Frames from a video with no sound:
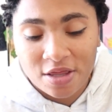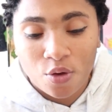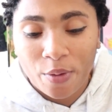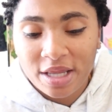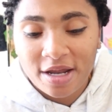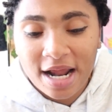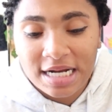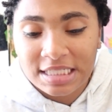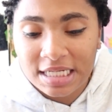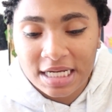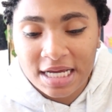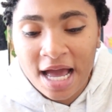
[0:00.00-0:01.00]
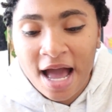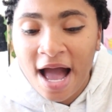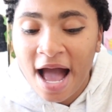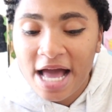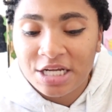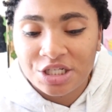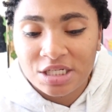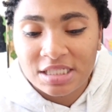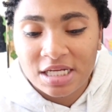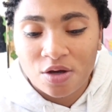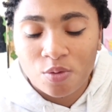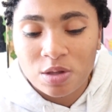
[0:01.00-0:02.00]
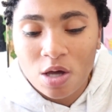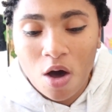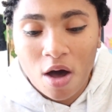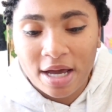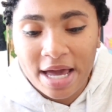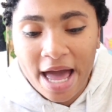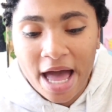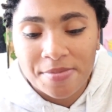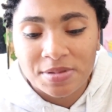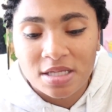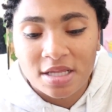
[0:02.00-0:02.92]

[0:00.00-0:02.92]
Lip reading: And the way that I did it, I just did it with all caps,